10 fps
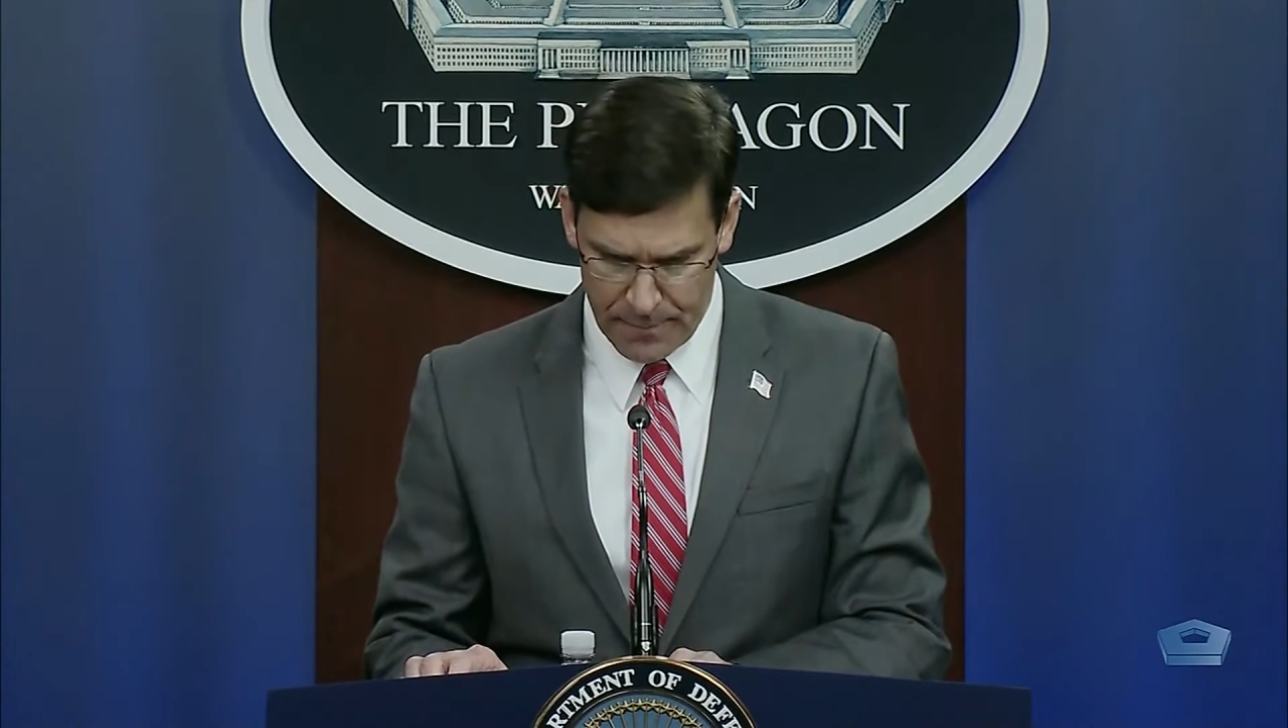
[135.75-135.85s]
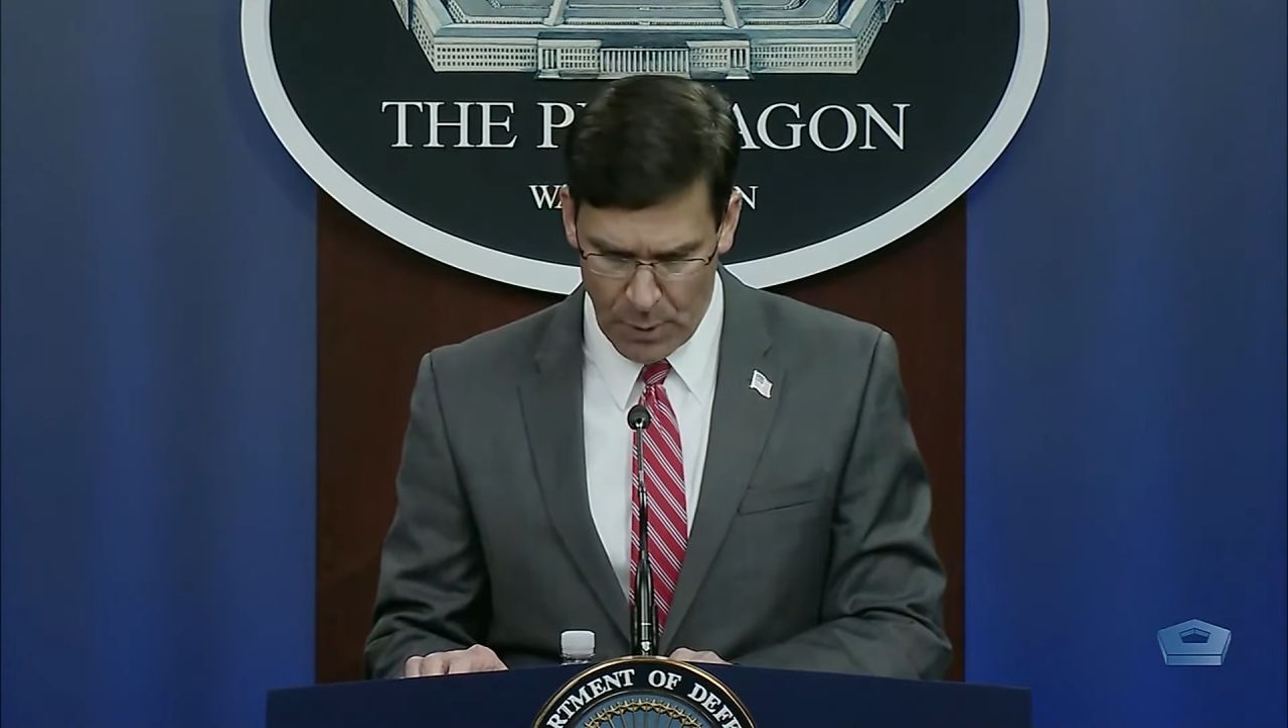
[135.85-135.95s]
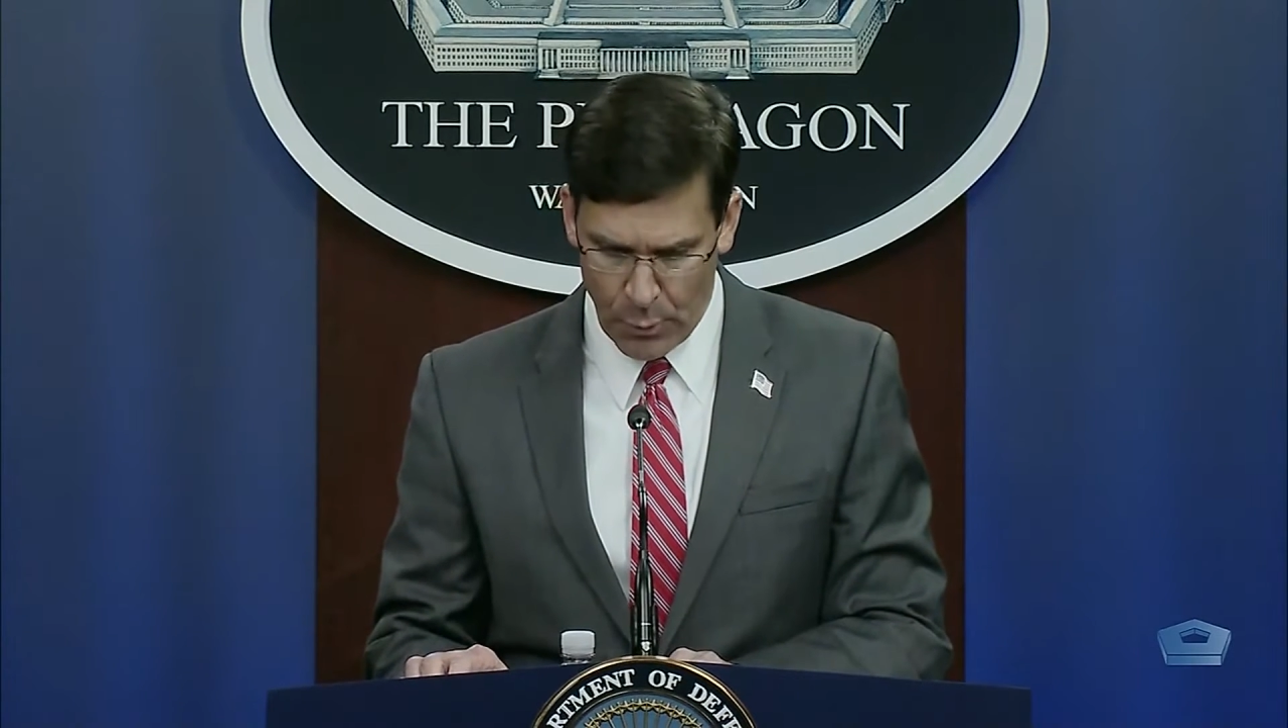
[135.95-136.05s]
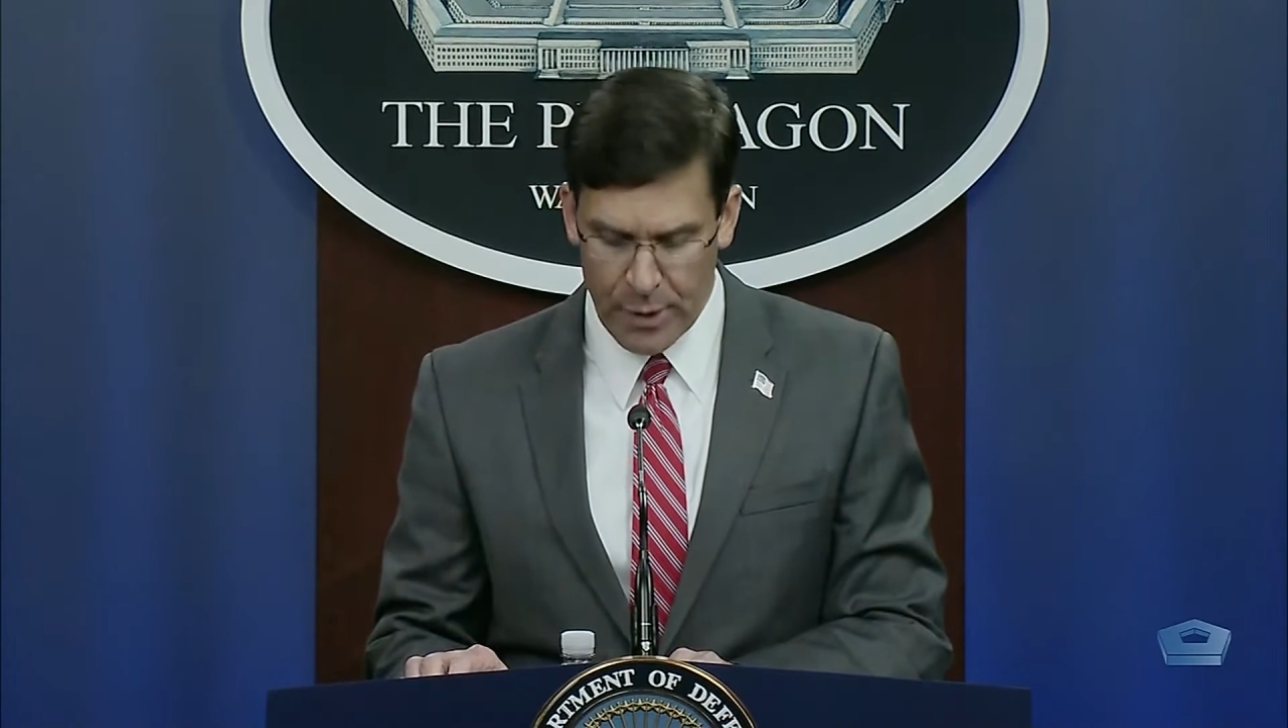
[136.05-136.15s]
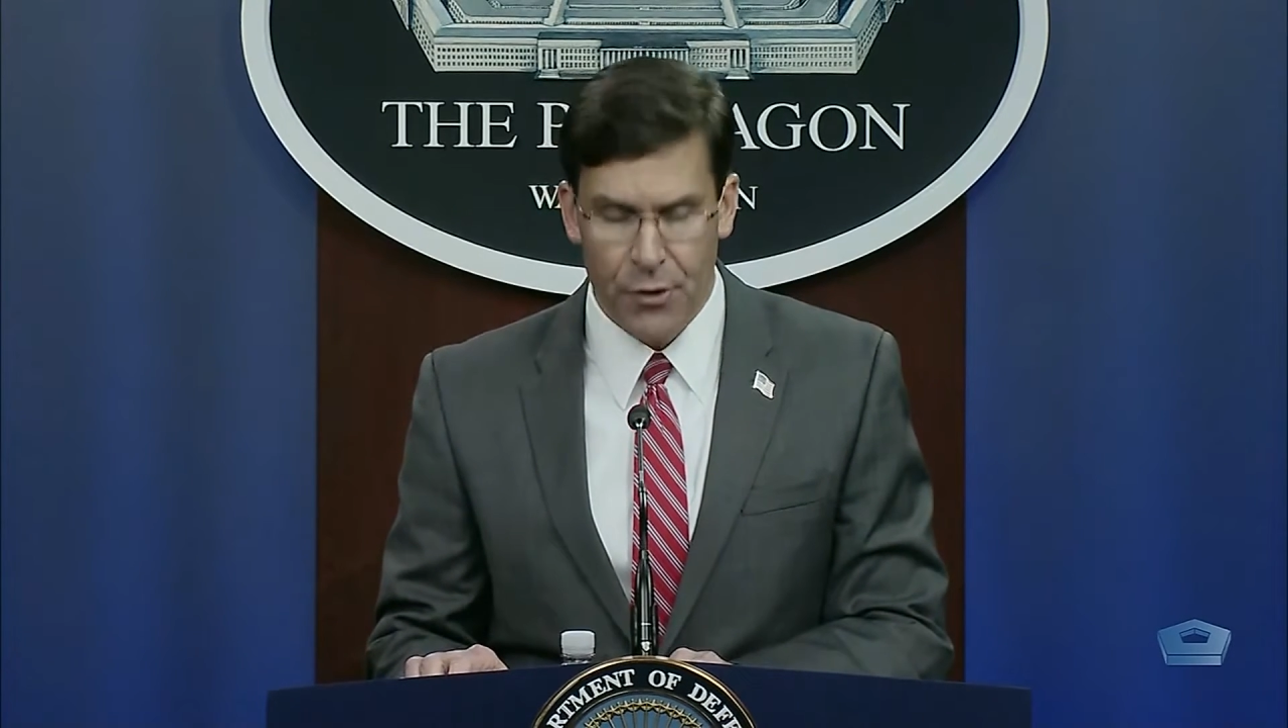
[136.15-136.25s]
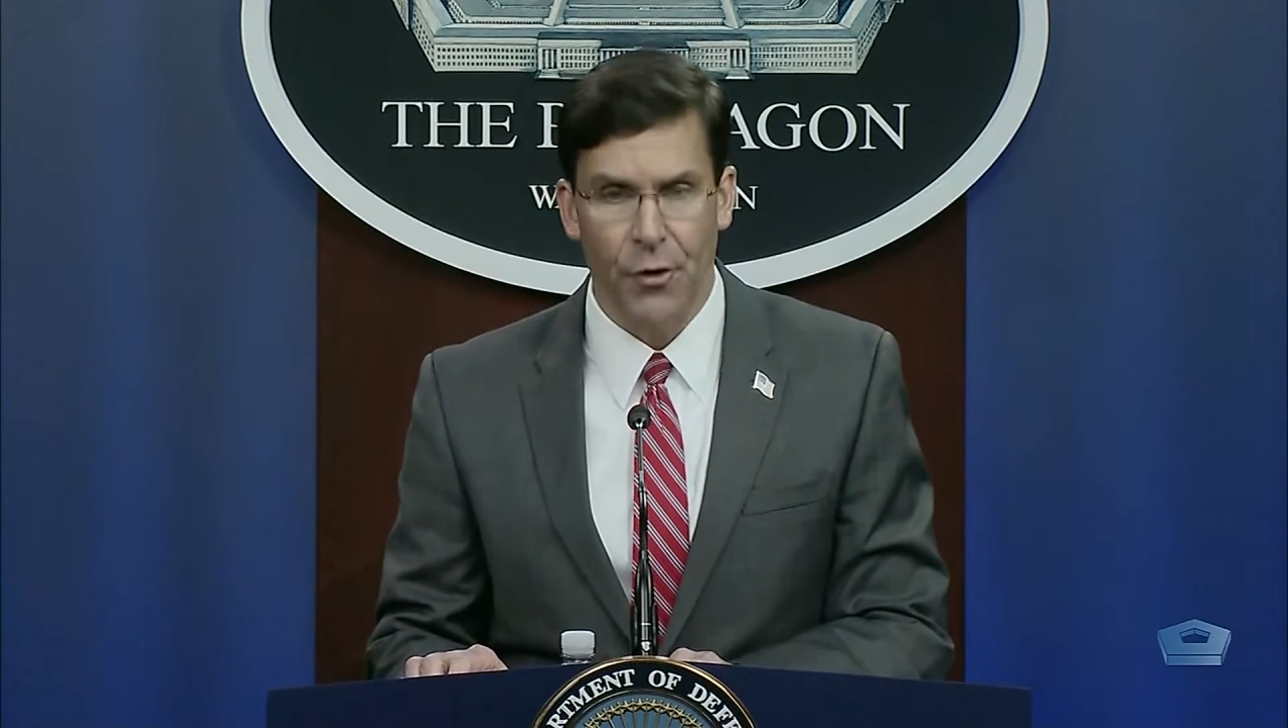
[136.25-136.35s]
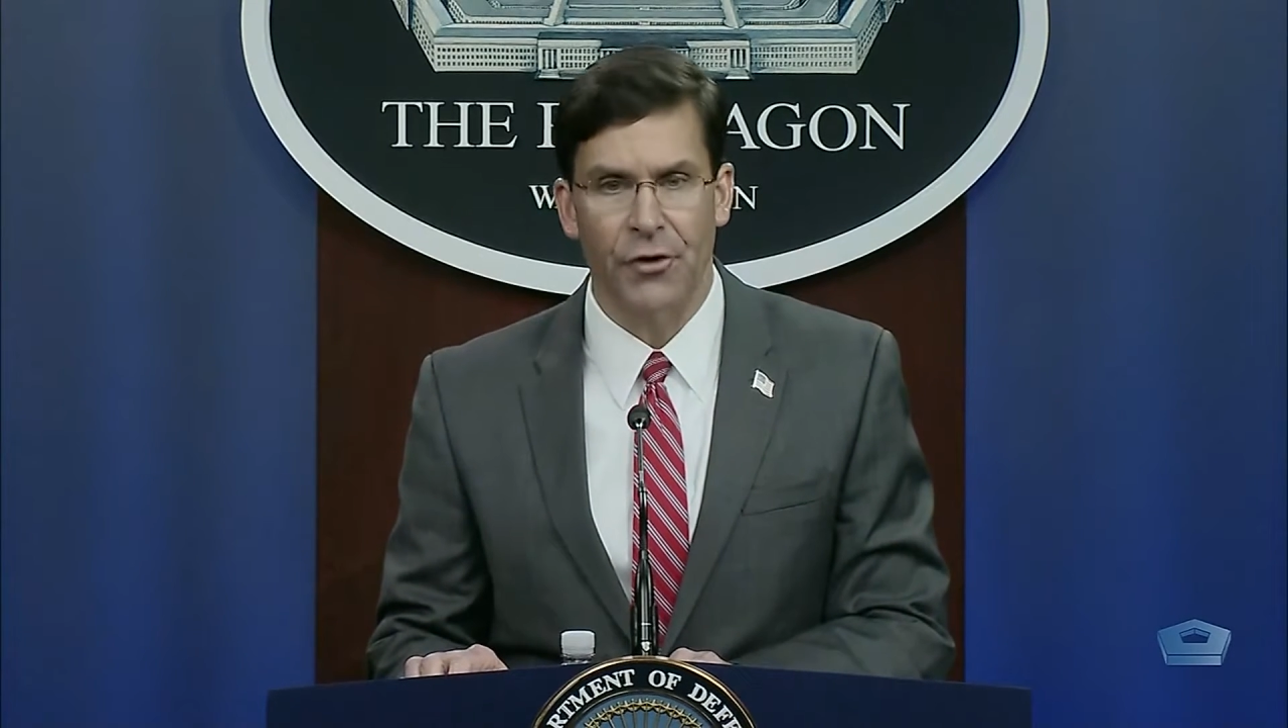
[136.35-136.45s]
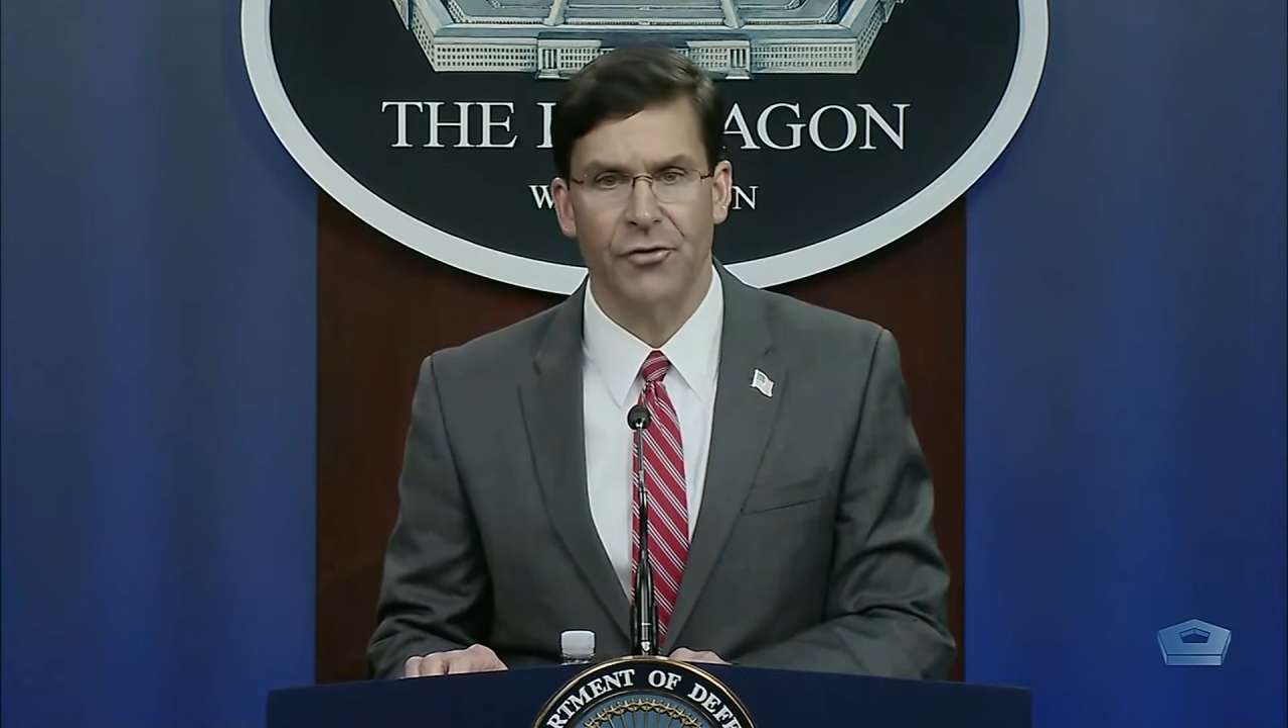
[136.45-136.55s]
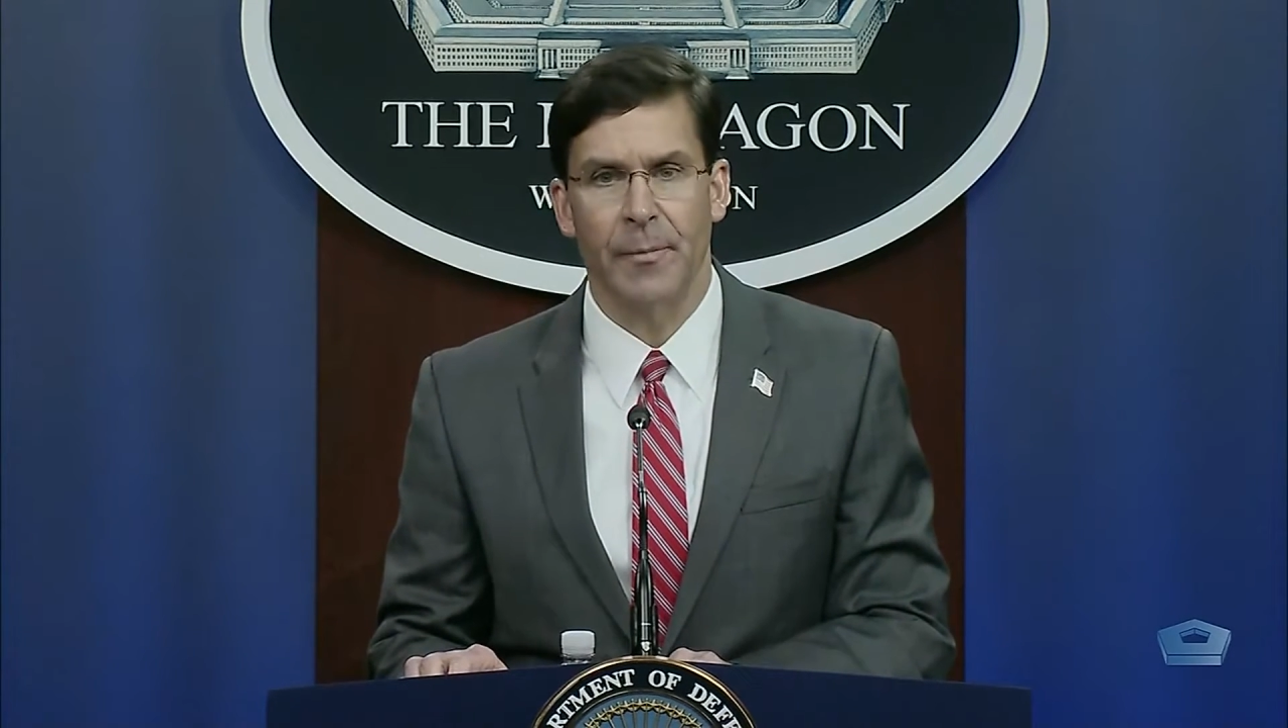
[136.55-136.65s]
and we encourage